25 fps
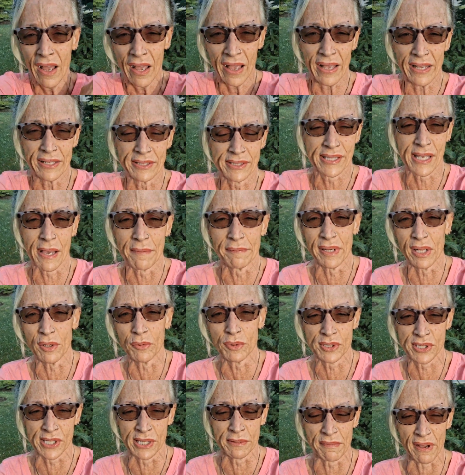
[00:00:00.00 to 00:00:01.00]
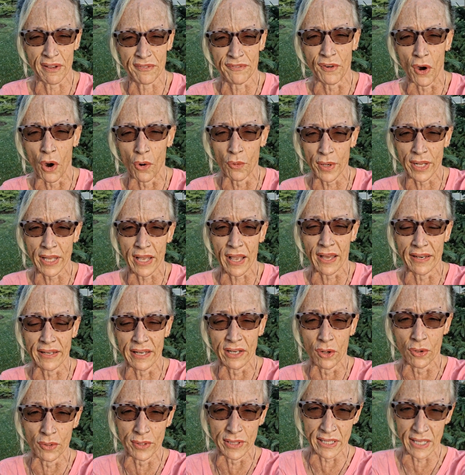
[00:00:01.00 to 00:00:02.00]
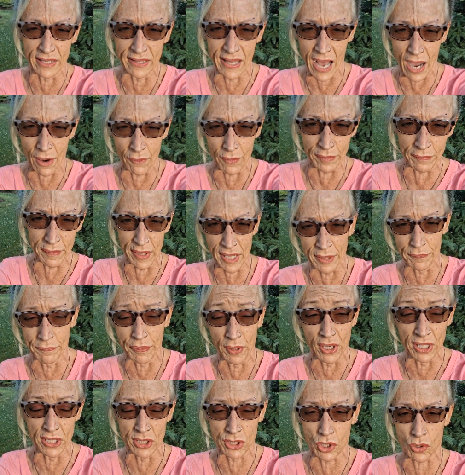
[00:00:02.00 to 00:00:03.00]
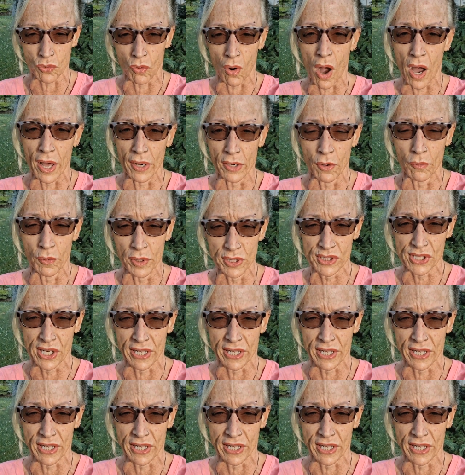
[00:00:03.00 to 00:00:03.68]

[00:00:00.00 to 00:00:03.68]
And somebody was in my phone again and only allowing me to put in Toronto, which